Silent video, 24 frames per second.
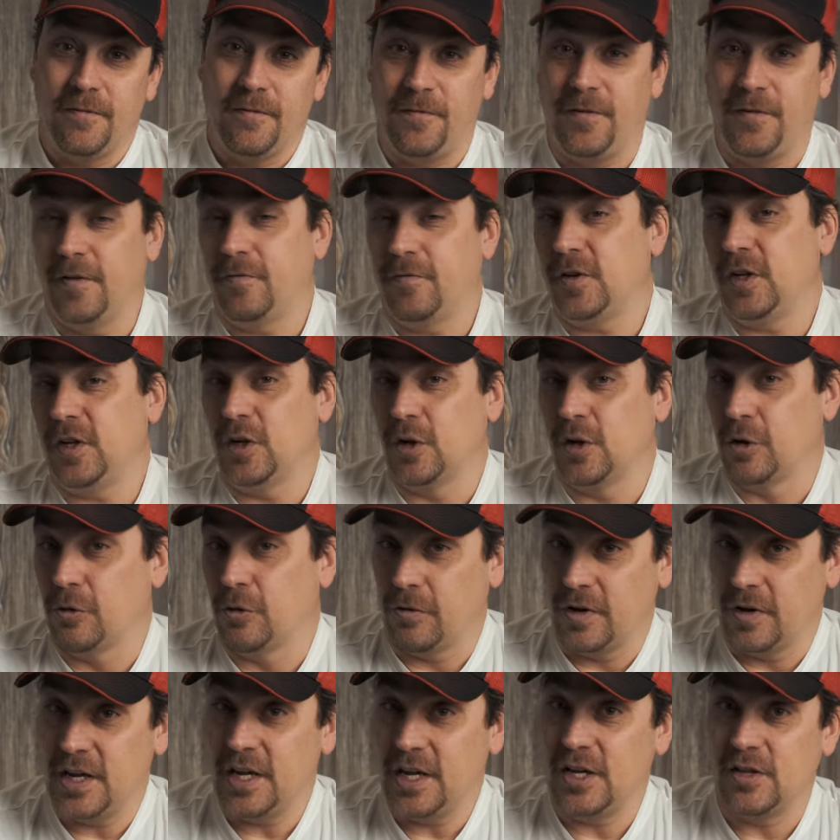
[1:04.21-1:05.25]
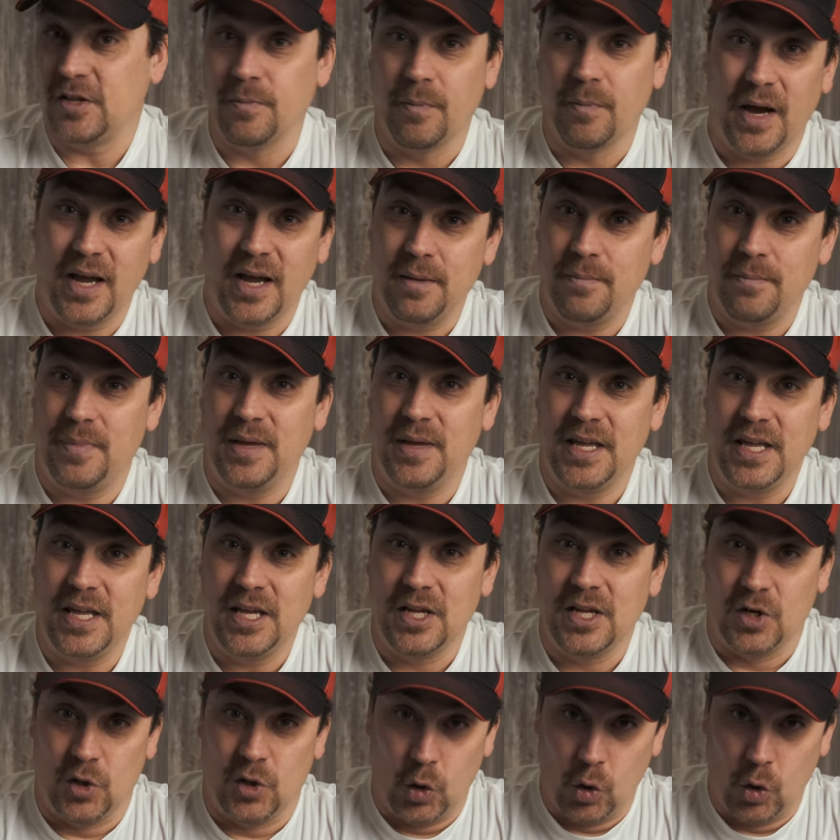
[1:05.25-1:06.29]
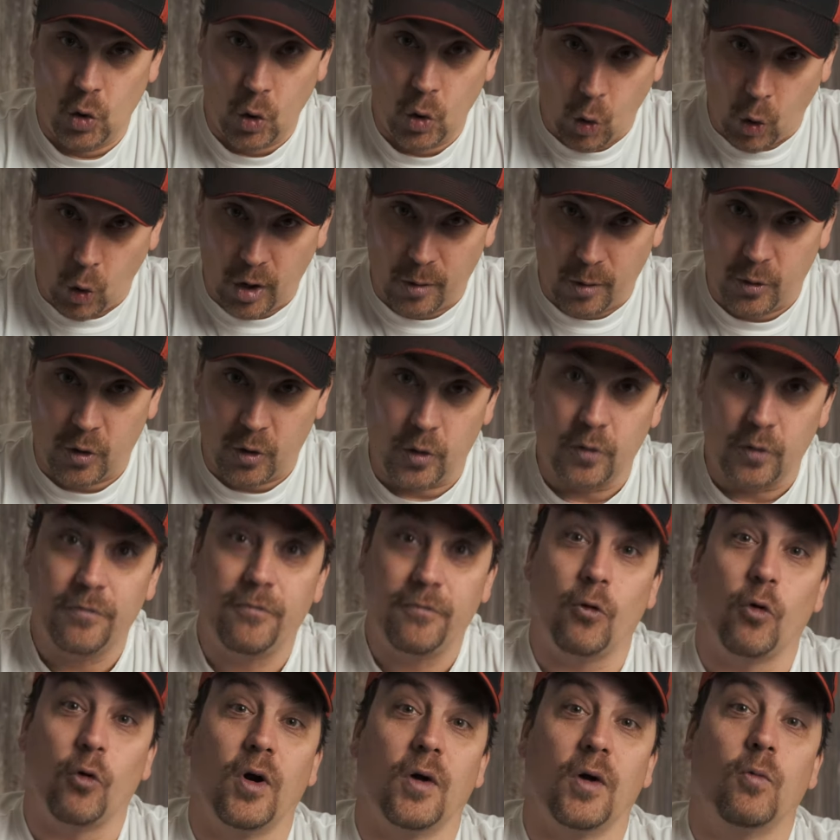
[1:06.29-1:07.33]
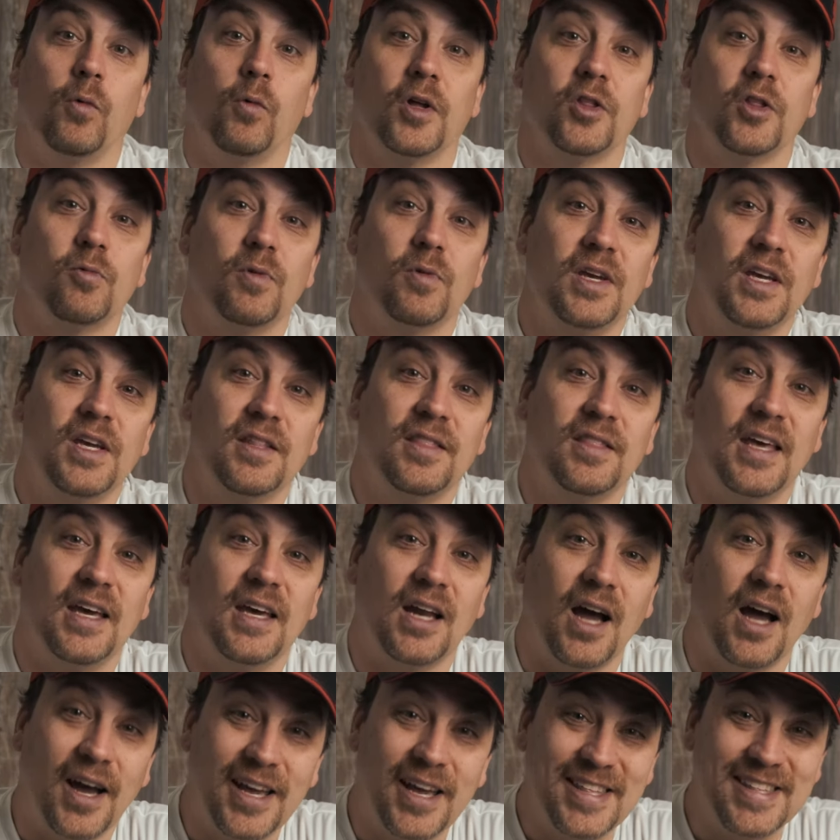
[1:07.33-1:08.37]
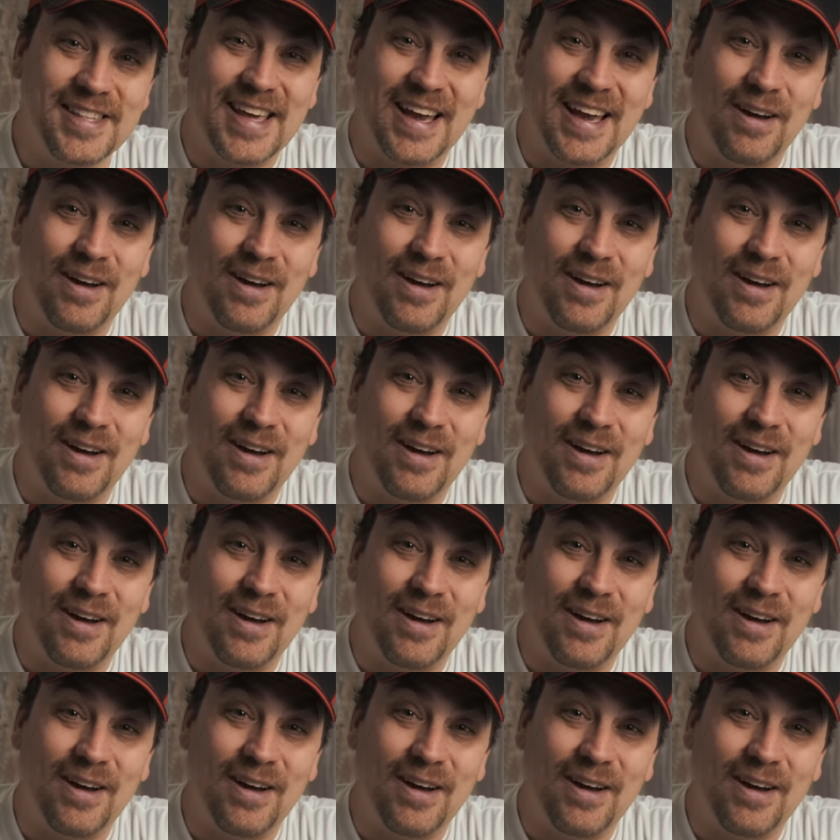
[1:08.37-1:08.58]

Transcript: 50 degrees might be normal for it once we hit that ice